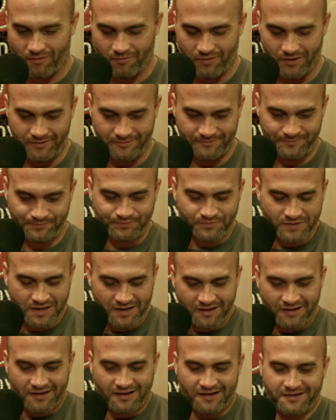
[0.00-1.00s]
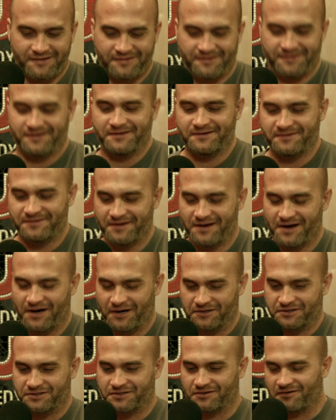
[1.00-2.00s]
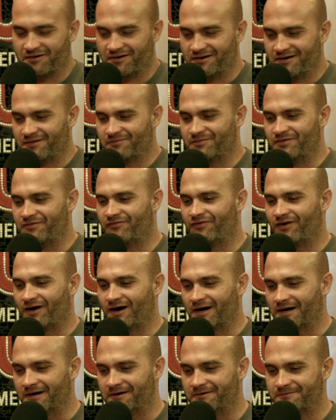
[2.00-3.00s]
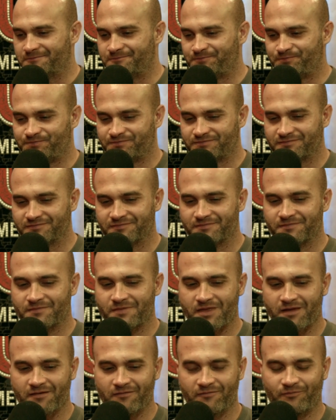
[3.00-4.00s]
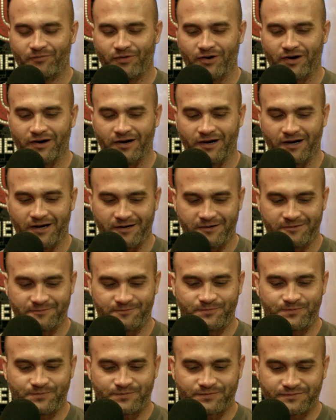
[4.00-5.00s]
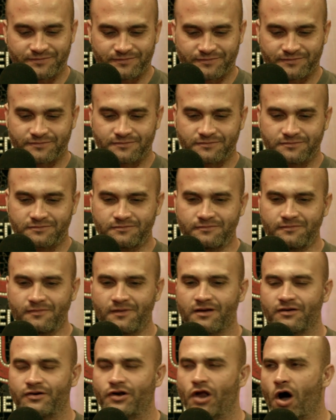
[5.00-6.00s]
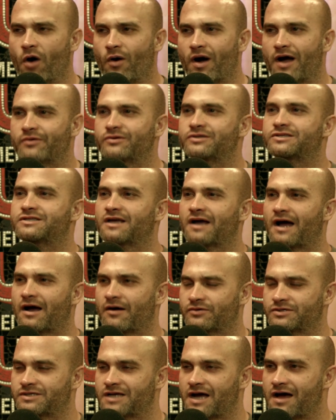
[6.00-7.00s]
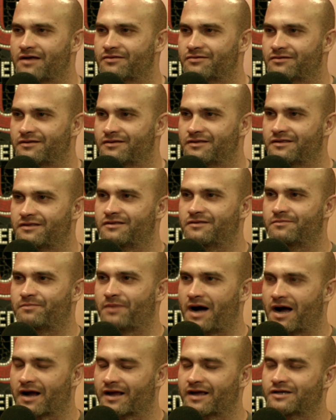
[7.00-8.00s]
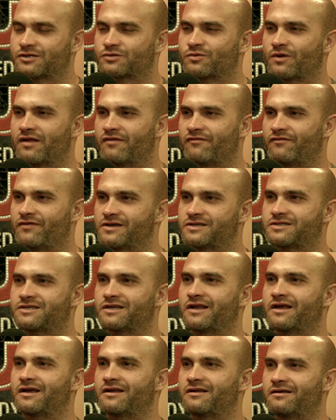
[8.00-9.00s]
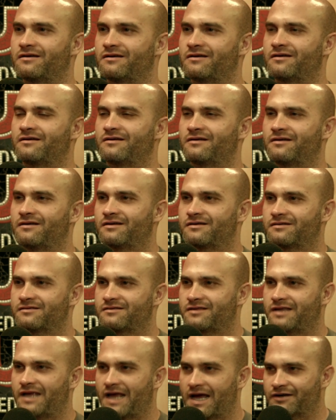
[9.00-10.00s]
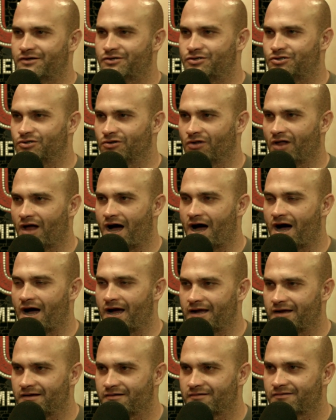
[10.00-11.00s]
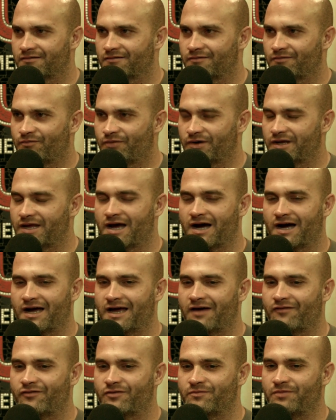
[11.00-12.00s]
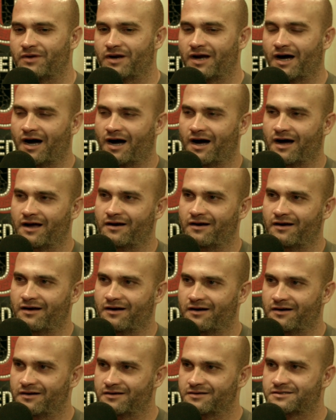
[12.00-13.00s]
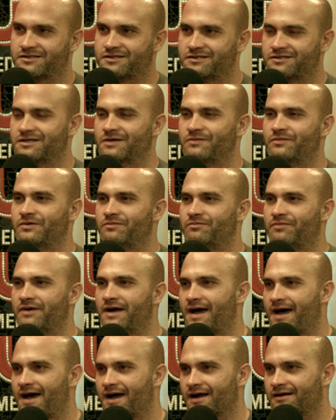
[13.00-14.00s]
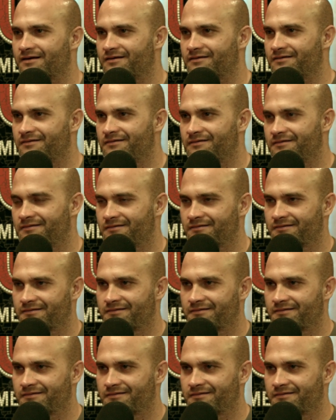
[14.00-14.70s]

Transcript: but you can go ahead if you want to. No, it's all right. I'll be fine. But uh, no, I was I was on the podcast when I visited the end of July. Yeah. But yeah, I haven't been on uh, since I've been back. We